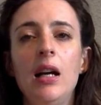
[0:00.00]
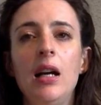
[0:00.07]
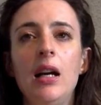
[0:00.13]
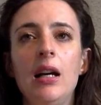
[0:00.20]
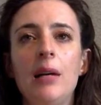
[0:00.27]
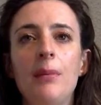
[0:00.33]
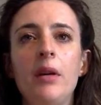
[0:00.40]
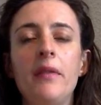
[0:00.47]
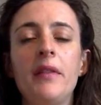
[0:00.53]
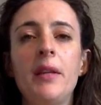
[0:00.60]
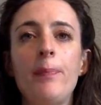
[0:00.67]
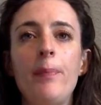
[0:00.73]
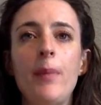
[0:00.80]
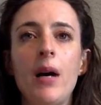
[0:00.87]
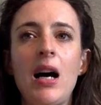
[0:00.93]
of
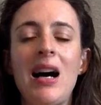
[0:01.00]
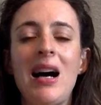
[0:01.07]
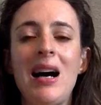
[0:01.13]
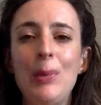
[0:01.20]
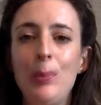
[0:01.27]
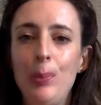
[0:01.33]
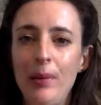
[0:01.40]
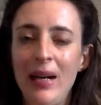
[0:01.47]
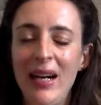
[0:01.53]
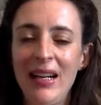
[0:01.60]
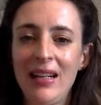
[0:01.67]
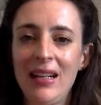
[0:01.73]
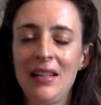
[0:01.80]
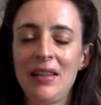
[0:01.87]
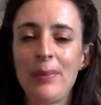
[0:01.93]
the
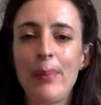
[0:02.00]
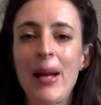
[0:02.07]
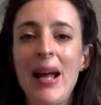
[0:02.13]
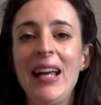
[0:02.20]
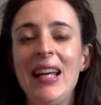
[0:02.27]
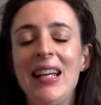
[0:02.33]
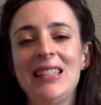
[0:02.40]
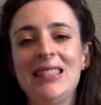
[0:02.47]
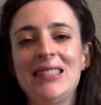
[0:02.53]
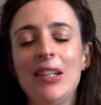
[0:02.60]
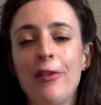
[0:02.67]
heartbreak and the pain